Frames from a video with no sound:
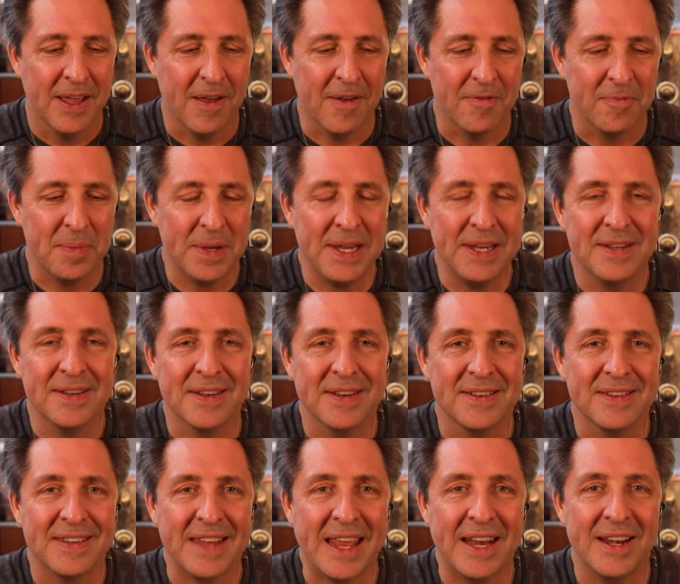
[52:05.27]
of peace
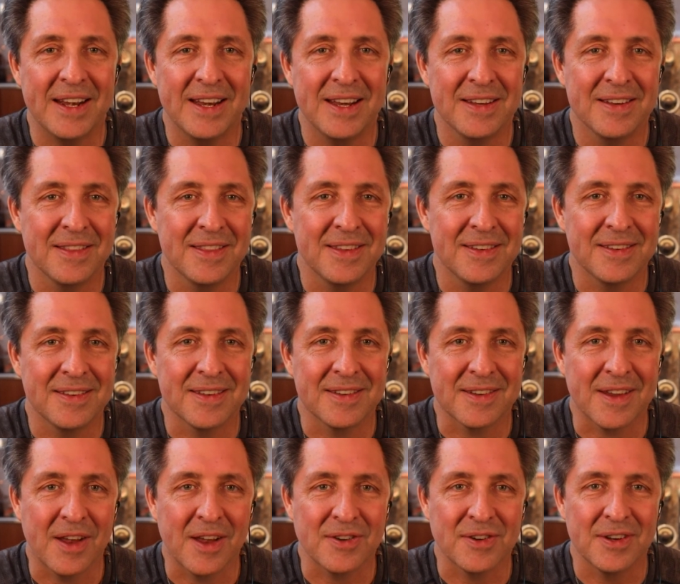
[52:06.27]
and sanity to these
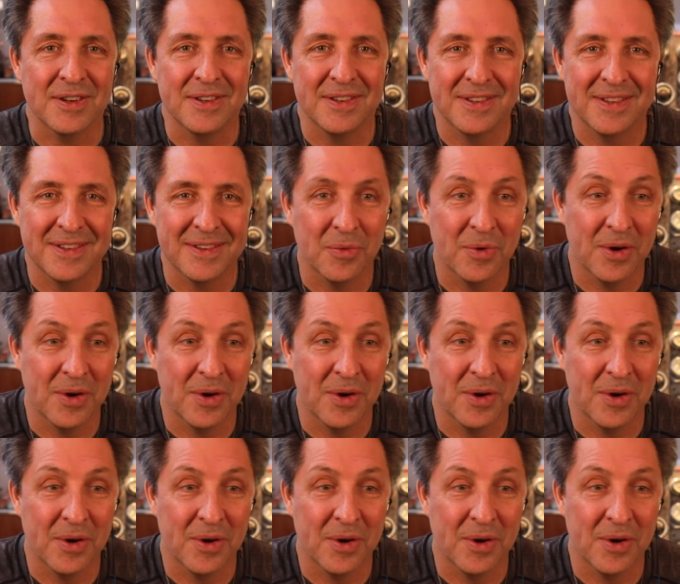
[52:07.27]
discussions